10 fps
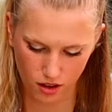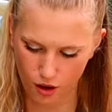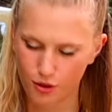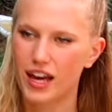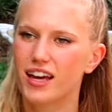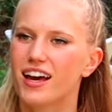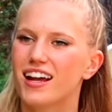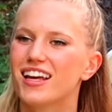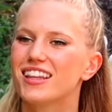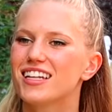Okay,
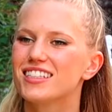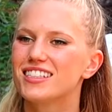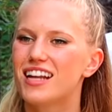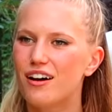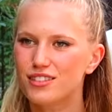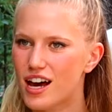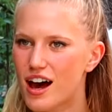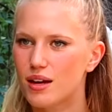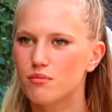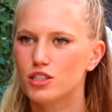and I think it's now
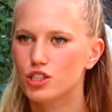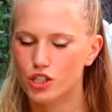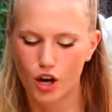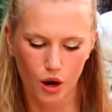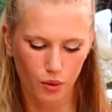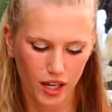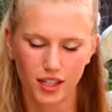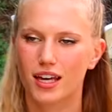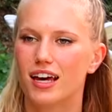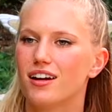time to go
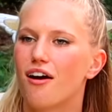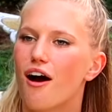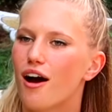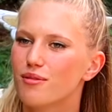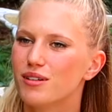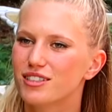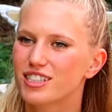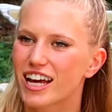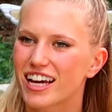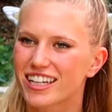and get our
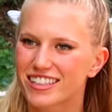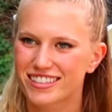milkshake.